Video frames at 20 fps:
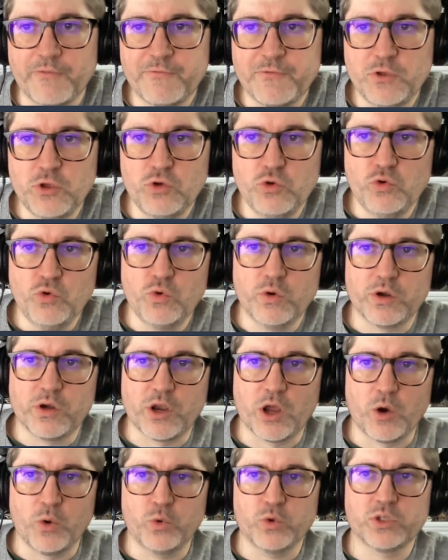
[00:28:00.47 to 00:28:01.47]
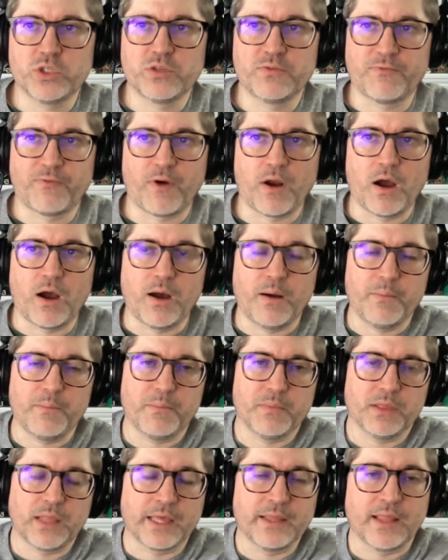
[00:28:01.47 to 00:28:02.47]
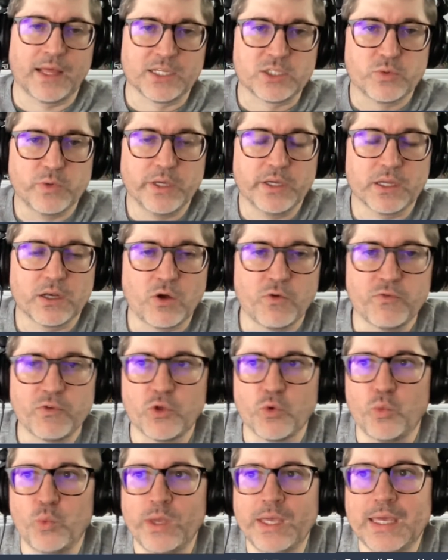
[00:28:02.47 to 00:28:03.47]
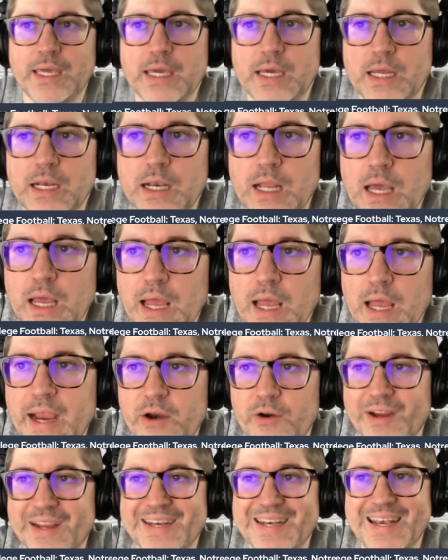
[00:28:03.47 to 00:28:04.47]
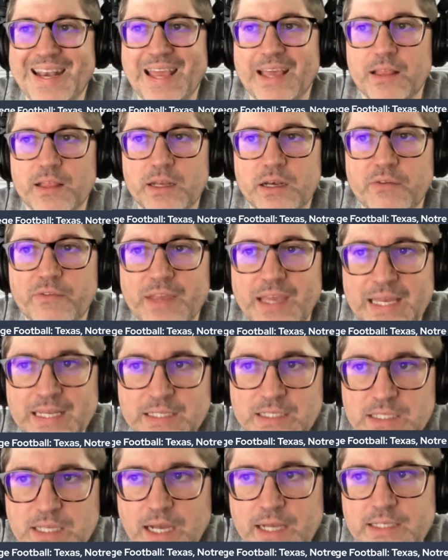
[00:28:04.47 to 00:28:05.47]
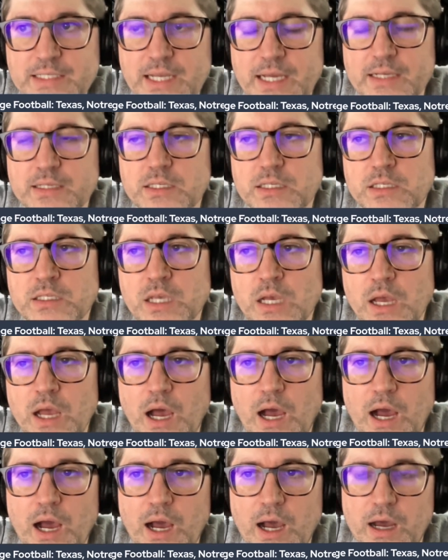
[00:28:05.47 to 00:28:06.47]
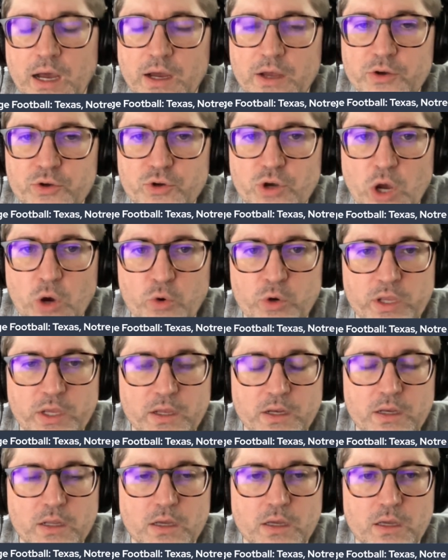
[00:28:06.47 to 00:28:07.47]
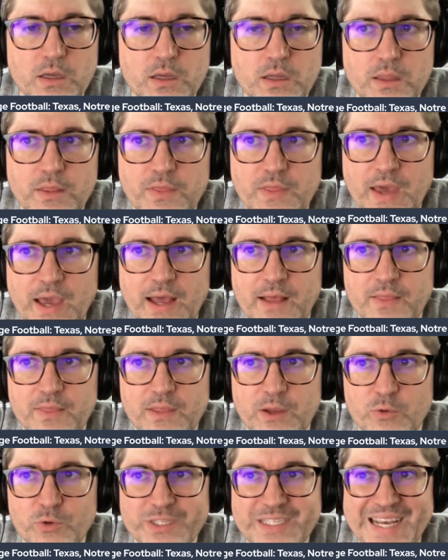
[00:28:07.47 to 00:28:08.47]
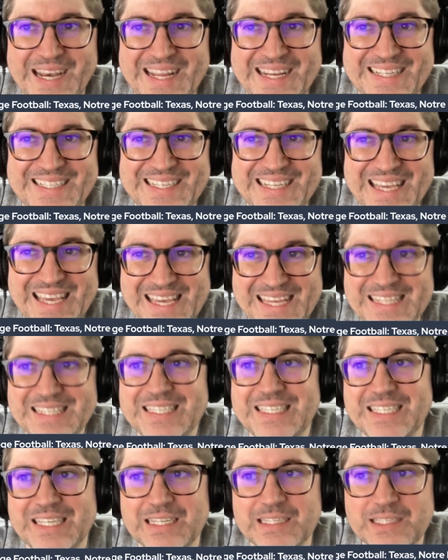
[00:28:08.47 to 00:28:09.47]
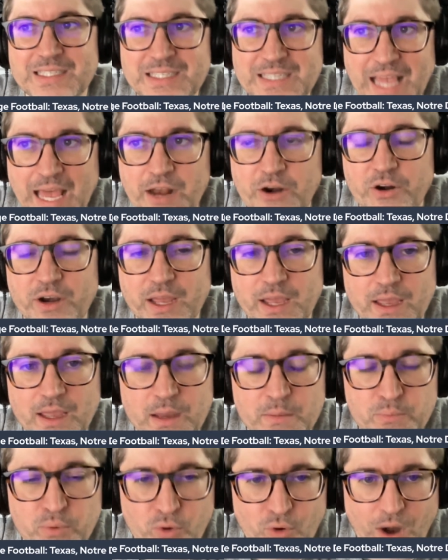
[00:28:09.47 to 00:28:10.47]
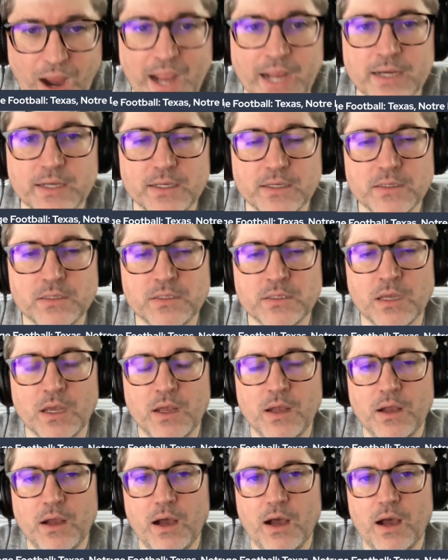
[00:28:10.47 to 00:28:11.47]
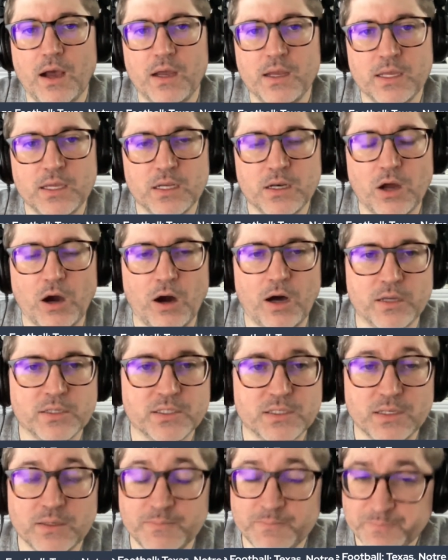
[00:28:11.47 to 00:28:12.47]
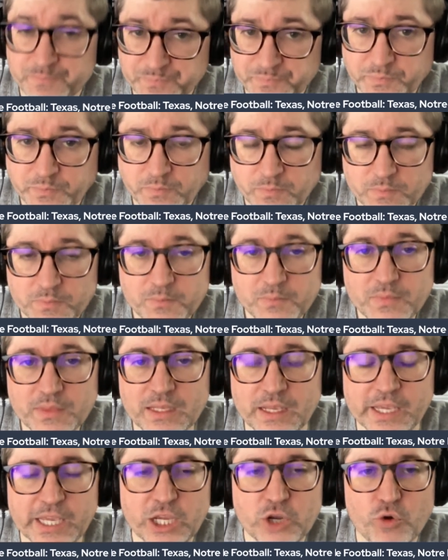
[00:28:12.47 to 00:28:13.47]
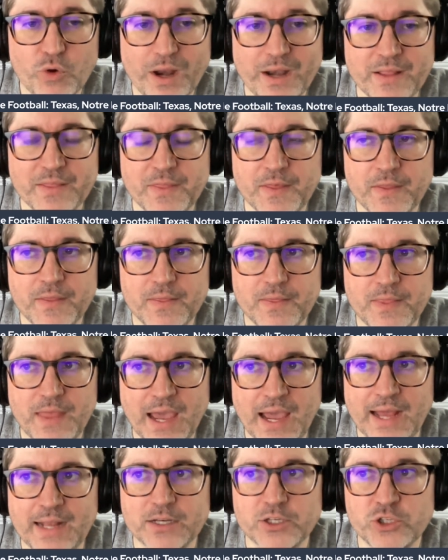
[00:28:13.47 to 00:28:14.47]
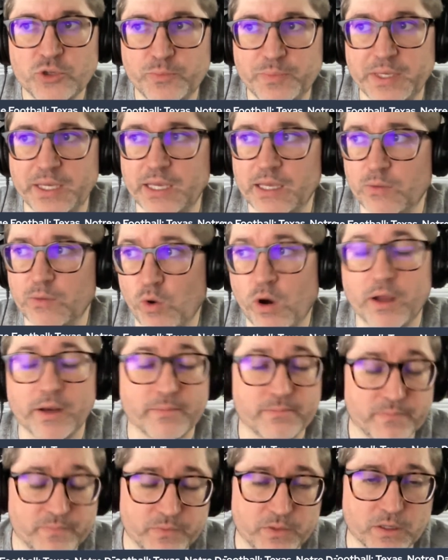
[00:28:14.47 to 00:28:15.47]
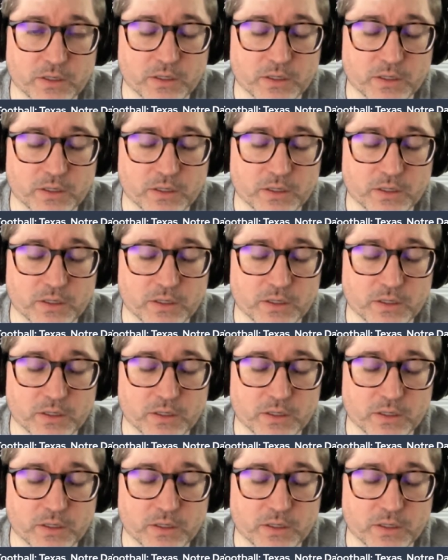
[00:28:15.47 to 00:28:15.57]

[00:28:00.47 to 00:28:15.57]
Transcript: few notes from late last week and over the weekend. Eric Nalen of Inside Texas noted that there was an intense Saturday practice in Austin. He credited that to be one,